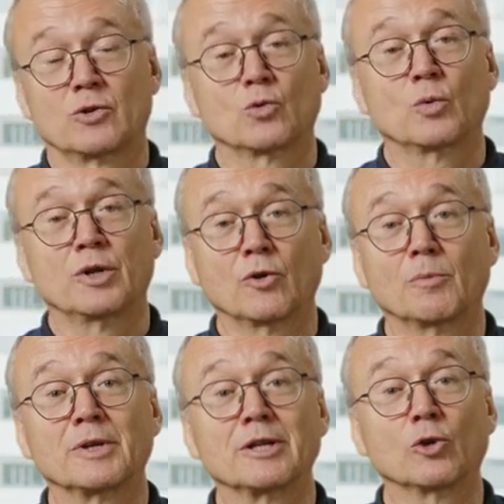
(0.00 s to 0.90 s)
You will
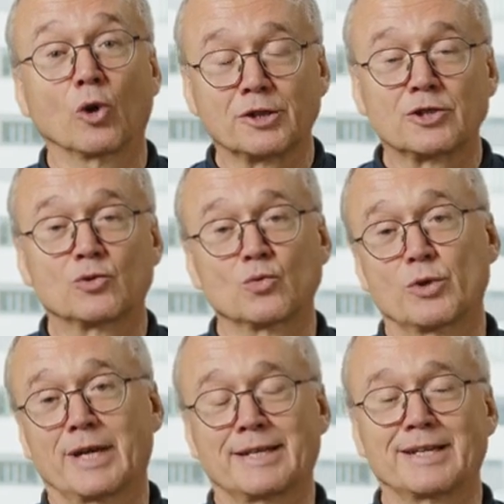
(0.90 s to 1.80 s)
normally not do
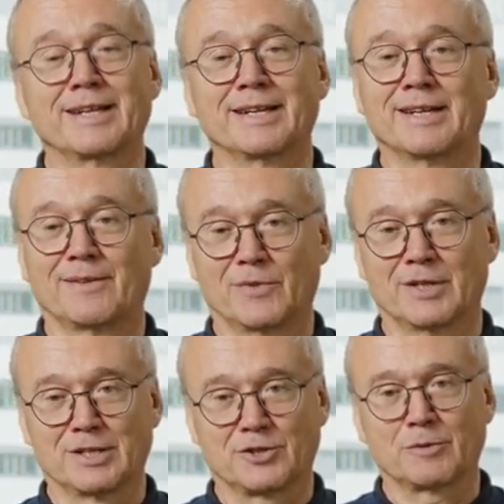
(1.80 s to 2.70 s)
that in
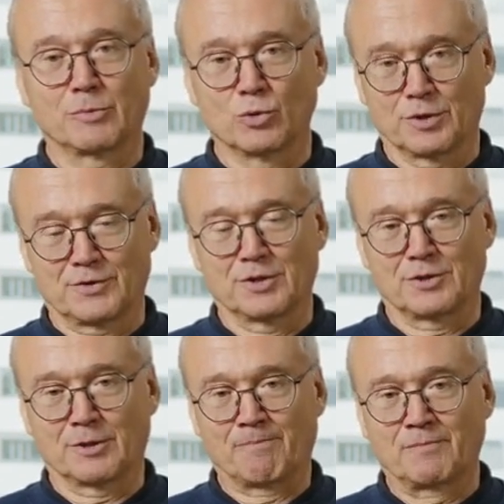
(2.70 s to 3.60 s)
a distribution
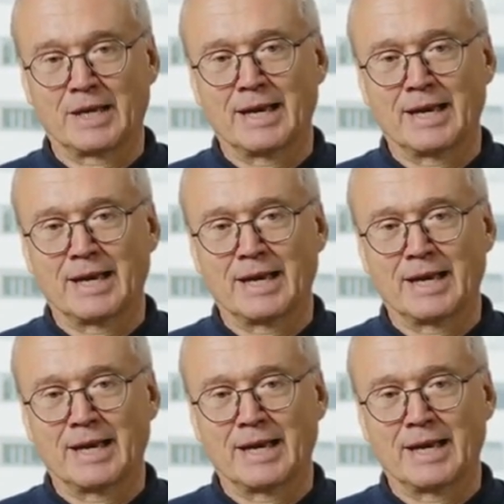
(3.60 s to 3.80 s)
system.